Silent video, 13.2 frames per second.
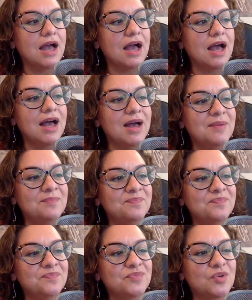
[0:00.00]

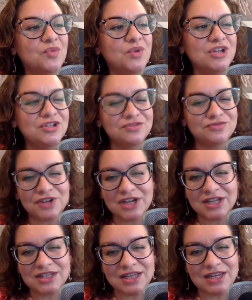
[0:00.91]
Um, we couldn't
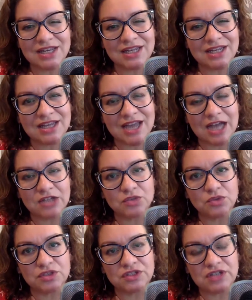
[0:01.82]
find any
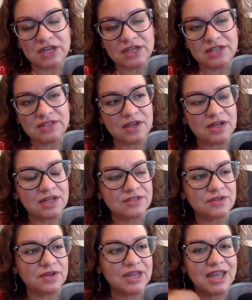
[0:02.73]
actual studies on
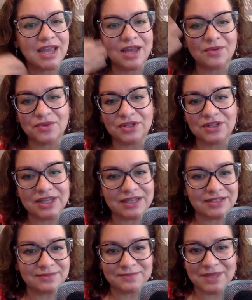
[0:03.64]
it. So I can't
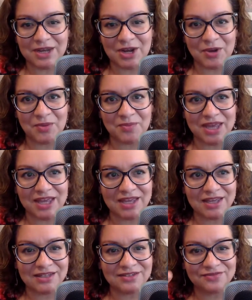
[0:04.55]
really, you know,
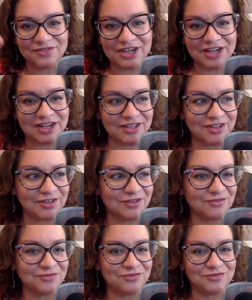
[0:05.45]
make a
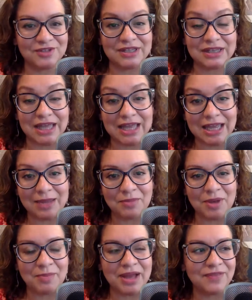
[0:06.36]
definitive
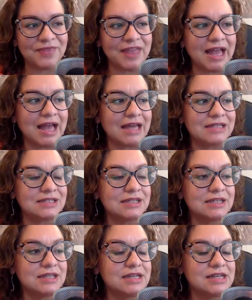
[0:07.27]
claim about that
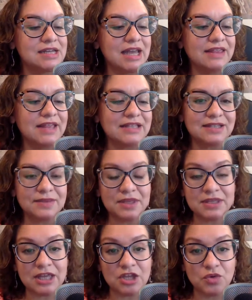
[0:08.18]
that's
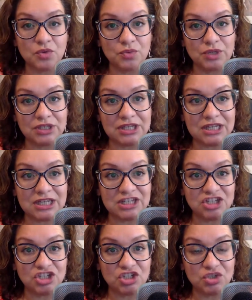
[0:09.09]
something that you would really need
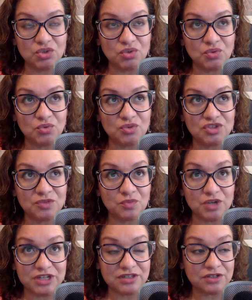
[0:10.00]
to do
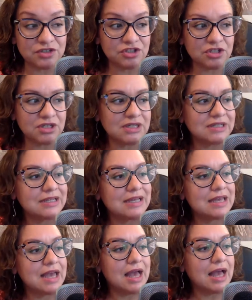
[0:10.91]
some research on
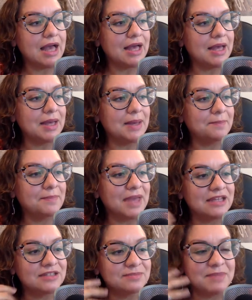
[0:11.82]
um,
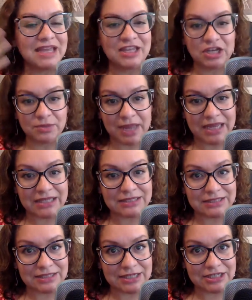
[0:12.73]
and make make a
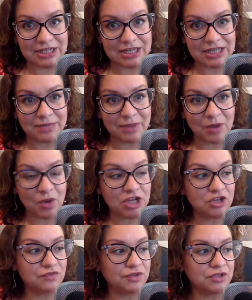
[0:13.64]
decision about
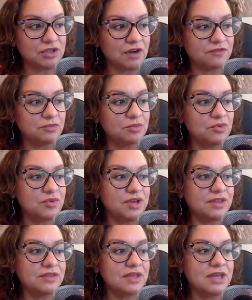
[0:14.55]
what you feel comfortable
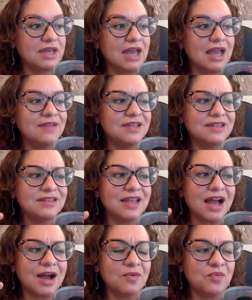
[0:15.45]
with. And
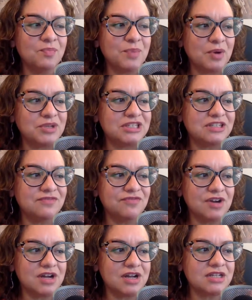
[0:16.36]
then, but we did
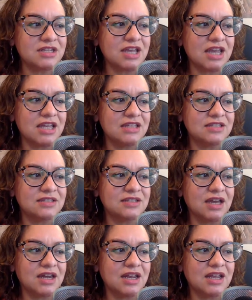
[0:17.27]
find a
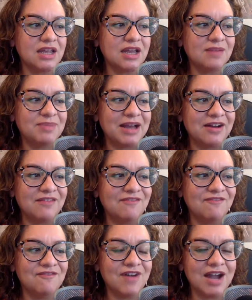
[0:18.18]
study about
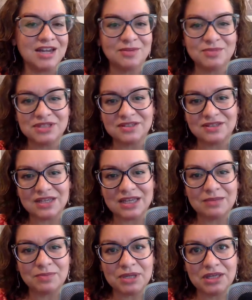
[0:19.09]
vitamin
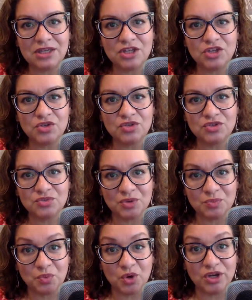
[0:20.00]
C being used
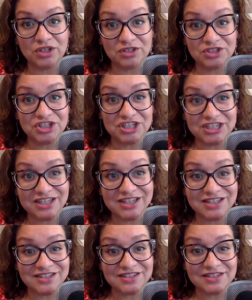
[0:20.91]
with broiler
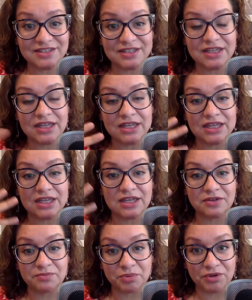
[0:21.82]
chickens to
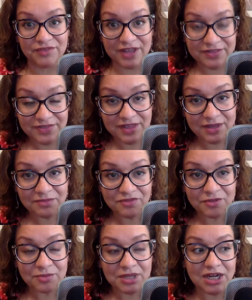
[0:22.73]
prevent them
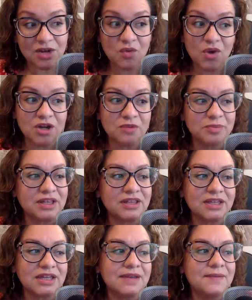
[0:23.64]
from getting water
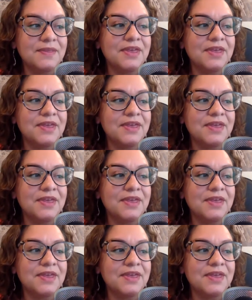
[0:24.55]
belly,